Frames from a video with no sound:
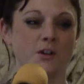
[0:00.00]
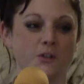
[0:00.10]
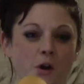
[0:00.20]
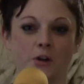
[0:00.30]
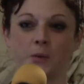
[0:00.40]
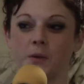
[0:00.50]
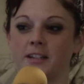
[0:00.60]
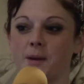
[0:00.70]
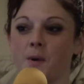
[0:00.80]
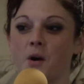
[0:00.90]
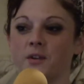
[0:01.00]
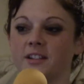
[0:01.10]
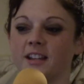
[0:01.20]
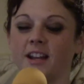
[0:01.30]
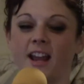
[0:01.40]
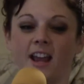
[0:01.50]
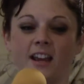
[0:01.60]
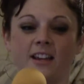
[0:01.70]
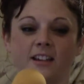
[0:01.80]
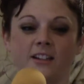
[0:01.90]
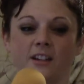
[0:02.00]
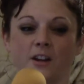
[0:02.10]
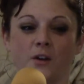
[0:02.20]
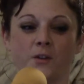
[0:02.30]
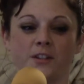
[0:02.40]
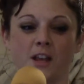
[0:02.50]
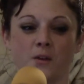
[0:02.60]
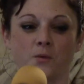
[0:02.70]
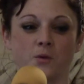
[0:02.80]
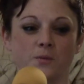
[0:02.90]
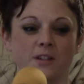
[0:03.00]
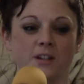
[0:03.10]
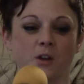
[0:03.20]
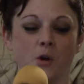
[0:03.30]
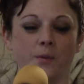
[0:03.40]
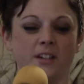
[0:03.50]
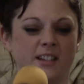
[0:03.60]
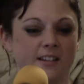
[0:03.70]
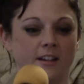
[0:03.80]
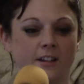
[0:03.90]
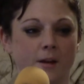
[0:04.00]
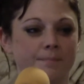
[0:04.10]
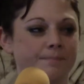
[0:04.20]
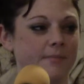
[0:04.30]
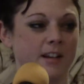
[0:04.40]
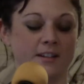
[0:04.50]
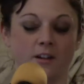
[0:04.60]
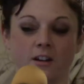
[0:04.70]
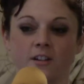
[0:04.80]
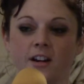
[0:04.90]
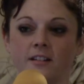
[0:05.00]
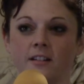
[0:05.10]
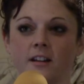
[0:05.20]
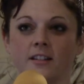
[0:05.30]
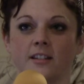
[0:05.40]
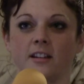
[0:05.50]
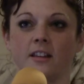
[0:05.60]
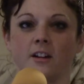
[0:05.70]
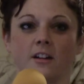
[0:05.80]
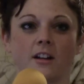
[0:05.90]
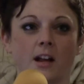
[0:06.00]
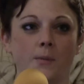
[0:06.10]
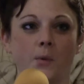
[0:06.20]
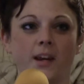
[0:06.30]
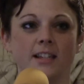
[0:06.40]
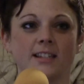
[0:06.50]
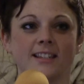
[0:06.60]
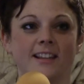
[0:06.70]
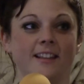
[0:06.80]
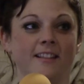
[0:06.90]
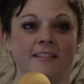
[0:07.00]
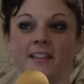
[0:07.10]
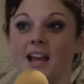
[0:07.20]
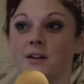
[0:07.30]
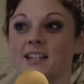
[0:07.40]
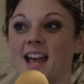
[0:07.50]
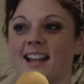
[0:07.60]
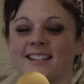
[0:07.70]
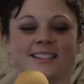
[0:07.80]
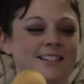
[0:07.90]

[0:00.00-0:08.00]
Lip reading: I talked to a demo and said, hey, you know, is that room still open? He said, yep. And I said, all right, I'll see you there in a couple weeks. And that was that.